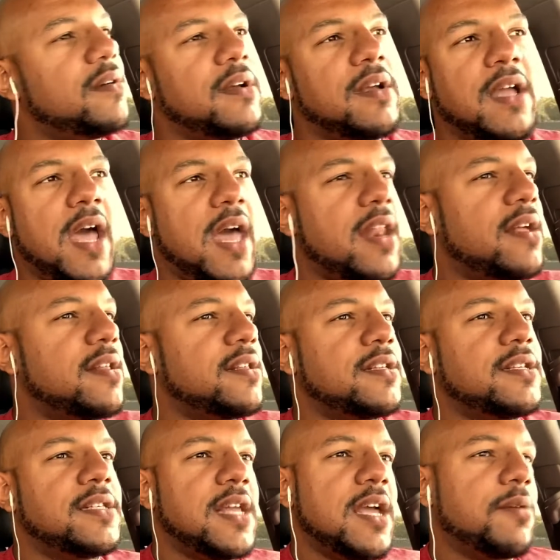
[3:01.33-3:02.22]
got on the
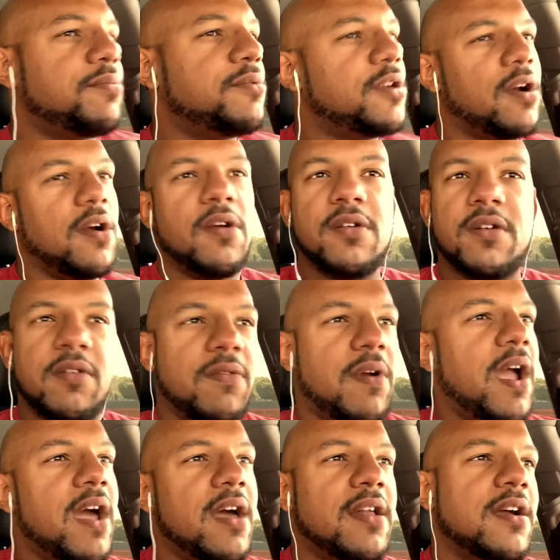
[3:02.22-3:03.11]
step, turned
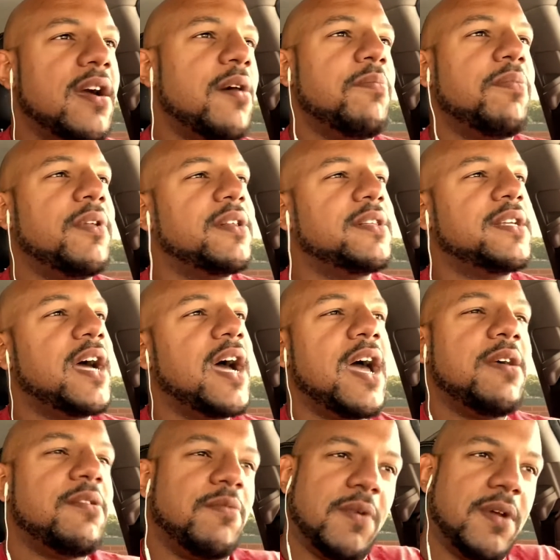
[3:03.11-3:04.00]
around a couple of
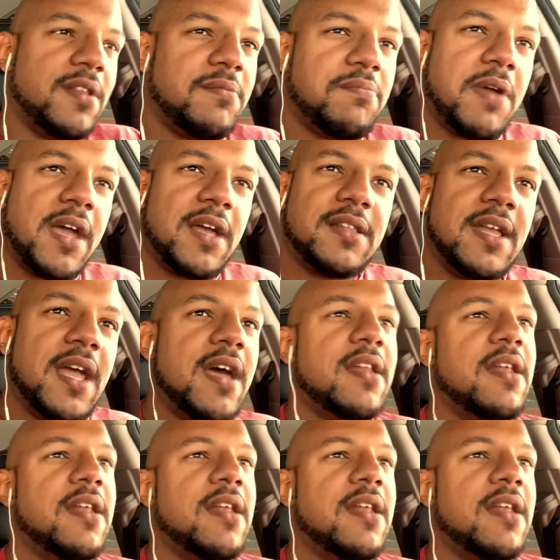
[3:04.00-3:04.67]
times, went back down.